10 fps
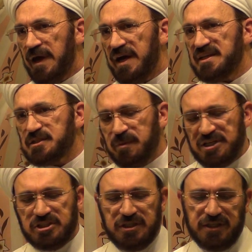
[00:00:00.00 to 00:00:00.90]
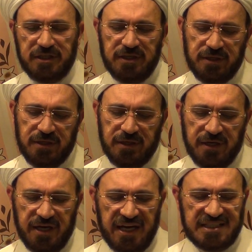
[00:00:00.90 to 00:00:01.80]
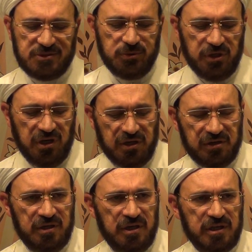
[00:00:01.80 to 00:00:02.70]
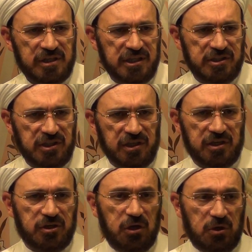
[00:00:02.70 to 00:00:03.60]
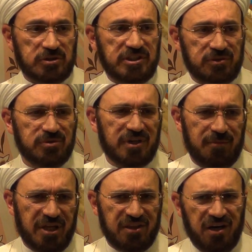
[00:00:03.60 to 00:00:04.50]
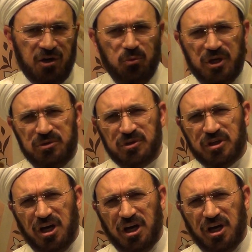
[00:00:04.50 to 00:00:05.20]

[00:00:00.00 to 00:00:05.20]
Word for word: And especially as we are getting closer to Ramadan, when you